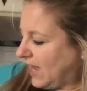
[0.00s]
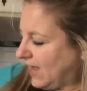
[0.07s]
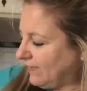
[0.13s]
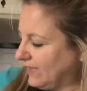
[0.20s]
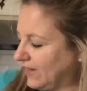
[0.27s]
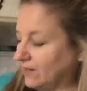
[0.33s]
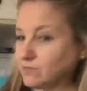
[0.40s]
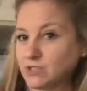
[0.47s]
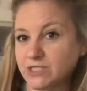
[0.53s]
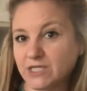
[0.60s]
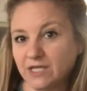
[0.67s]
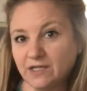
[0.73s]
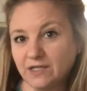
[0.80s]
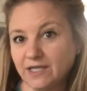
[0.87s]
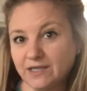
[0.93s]
And then I'm just
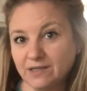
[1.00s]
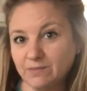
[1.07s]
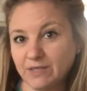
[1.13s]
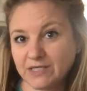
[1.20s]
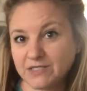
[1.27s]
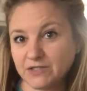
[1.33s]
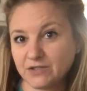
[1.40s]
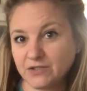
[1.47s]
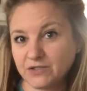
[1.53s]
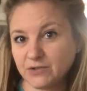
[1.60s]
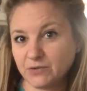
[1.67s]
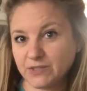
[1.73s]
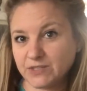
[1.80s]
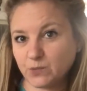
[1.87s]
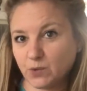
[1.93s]
going to let the mixer do
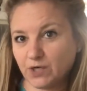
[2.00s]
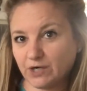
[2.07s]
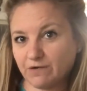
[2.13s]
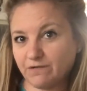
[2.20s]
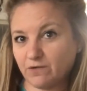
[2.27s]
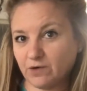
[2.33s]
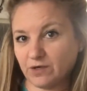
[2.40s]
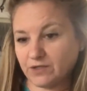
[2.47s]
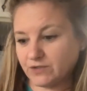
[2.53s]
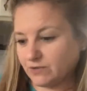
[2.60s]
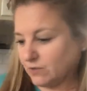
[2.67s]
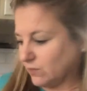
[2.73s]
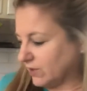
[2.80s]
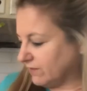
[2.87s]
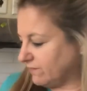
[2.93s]
the work
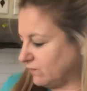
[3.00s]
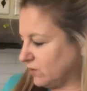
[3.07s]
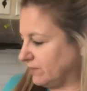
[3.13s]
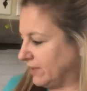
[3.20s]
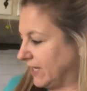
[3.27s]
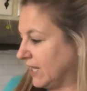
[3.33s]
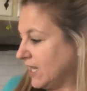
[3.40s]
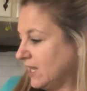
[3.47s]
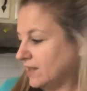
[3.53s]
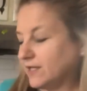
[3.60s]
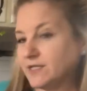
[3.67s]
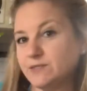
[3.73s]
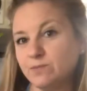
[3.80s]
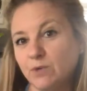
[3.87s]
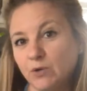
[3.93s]
for me.
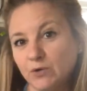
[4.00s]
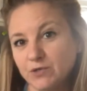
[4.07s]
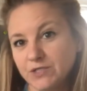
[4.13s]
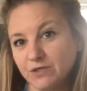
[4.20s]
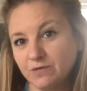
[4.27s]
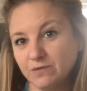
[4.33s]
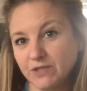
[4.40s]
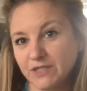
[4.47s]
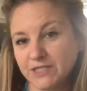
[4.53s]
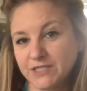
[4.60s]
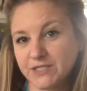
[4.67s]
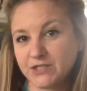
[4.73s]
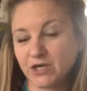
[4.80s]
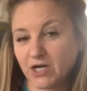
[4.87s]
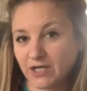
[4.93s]
These motors are really
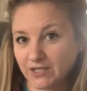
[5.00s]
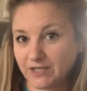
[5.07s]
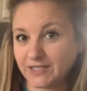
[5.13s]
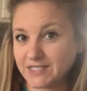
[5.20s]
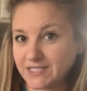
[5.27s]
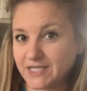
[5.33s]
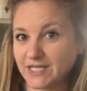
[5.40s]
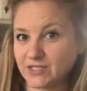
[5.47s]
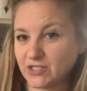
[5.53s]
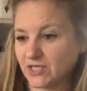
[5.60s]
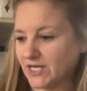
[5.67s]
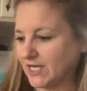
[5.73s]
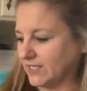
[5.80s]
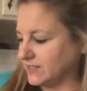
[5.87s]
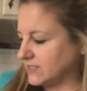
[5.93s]
strong in these
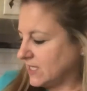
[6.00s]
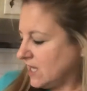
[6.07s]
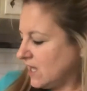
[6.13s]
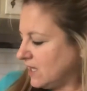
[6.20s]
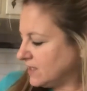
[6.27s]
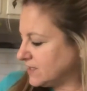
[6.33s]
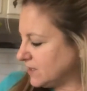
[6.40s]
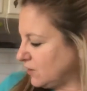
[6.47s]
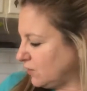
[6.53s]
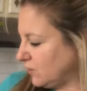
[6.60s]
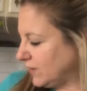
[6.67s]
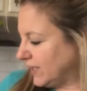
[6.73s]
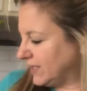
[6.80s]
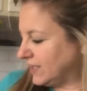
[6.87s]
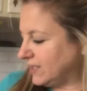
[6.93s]
KitchenAids, so
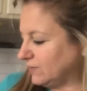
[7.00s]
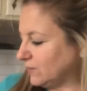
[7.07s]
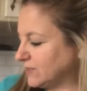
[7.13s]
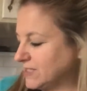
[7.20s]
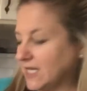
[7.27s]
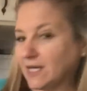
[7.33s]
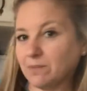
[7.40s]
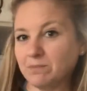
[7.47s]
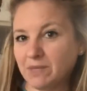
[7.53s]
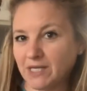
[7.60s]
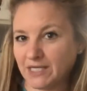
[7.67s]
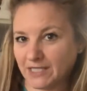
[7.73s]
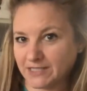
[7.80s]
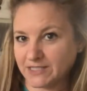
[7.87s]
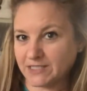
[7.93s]
it will take
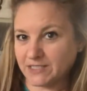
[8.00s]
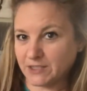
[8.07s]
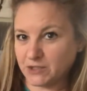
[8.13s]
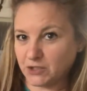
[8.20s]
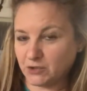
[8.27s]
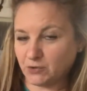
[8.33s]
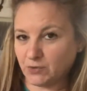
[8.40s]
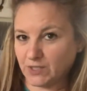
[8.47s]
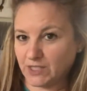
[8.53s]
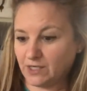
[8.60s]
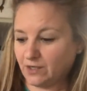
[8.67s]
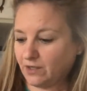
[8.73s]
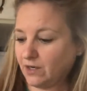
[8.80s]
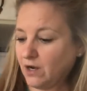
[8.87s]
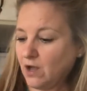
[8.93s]
minutes to do
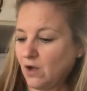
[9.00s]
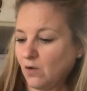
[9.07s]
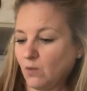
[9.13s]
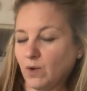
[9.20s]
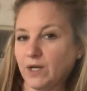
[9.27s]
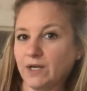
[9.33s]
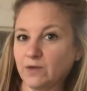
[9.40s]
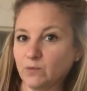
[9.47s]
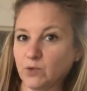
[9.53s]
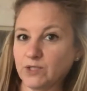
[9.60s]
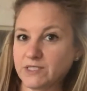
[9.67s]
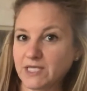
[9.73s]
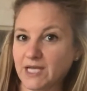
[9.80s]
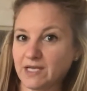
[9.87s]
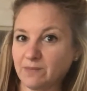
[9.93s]
here what it would
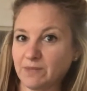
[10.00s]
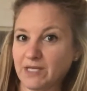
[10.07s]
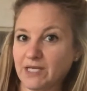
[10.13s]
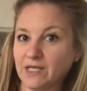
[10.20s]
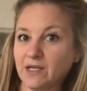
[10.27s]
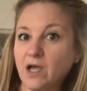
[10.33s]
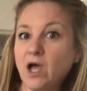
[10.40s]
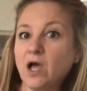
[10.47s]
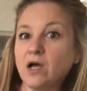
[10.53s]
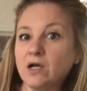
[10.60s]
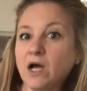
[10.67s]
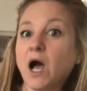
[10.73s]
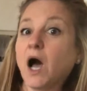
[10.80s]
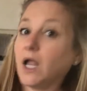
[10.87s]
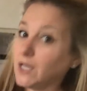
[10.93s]
take me
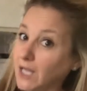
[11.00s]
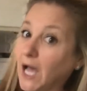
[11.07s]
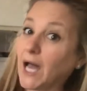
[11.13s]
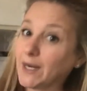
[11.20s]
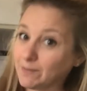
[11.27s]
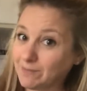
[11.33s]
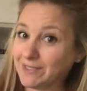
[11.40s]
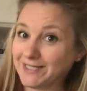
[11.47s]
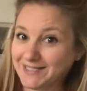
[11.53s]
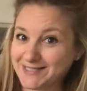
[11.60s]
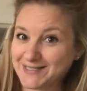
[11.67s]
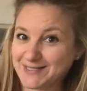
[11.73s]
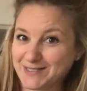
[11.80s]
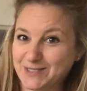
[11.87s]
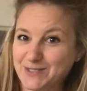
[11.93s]
a lot of
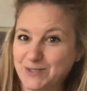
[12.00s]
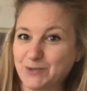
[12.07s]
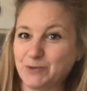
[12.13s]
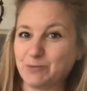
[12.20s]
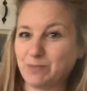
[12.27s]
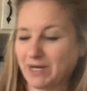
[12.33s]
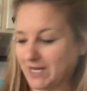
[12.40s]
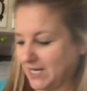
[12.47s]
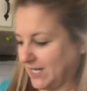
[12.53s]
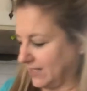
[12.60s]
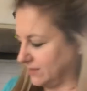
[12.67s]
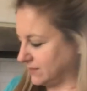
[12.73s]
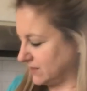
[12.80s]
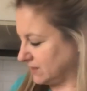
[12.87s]
minutes to do by hand.